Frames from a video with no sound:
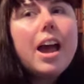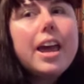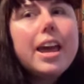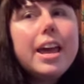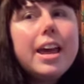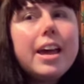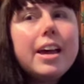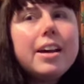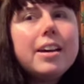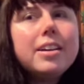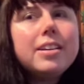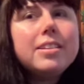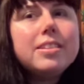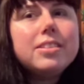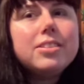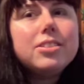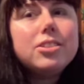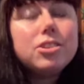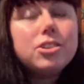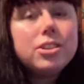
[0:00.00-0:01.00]

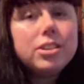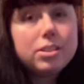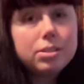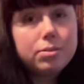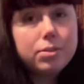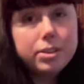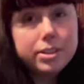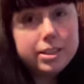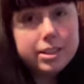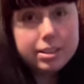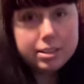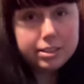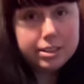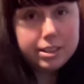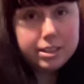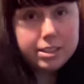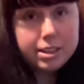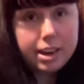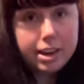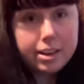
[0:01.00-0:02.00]
And she is a
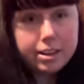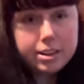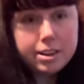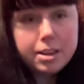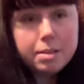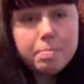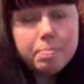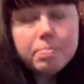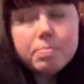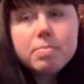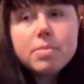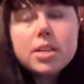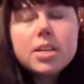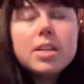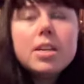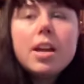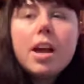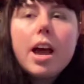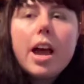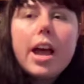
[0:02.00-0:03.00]
fertility deity.
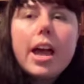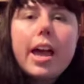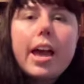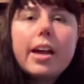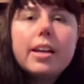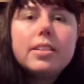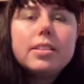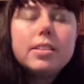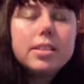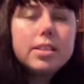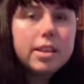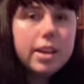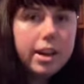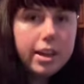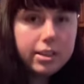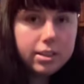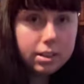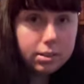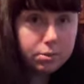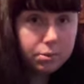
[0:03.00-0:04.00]
And in the
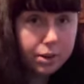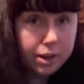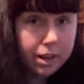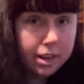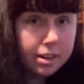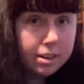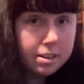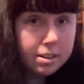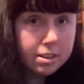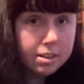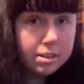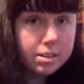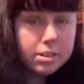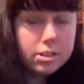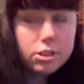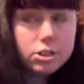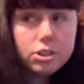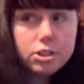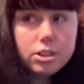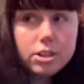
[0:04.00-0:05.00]
case of Rhiannon,
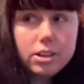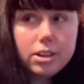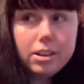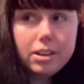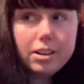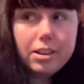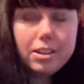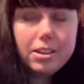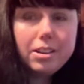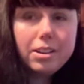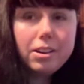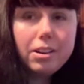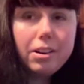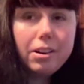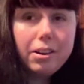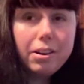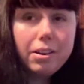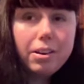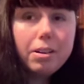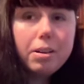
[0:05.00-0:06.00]

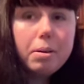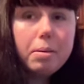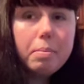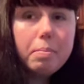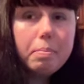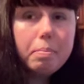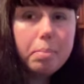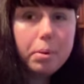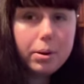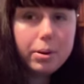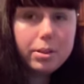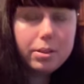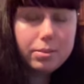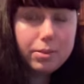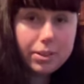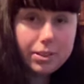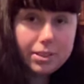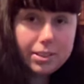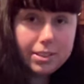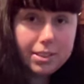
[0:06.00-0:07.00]
her birth of
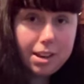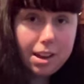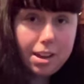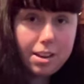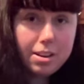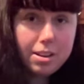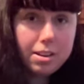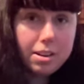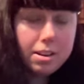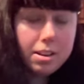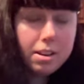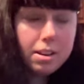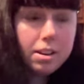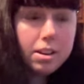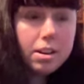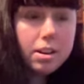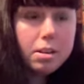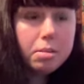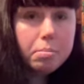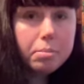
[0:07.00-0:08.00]
her son,
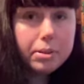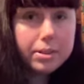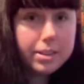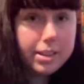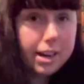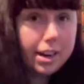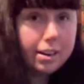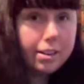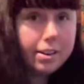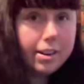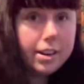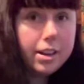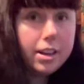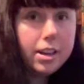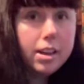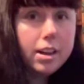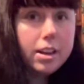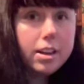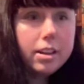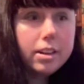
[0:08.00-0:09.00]

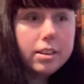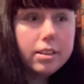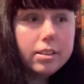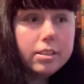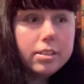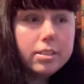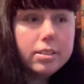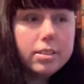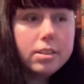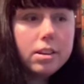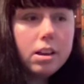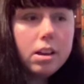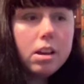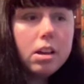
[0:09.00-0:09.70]
Pryderi, is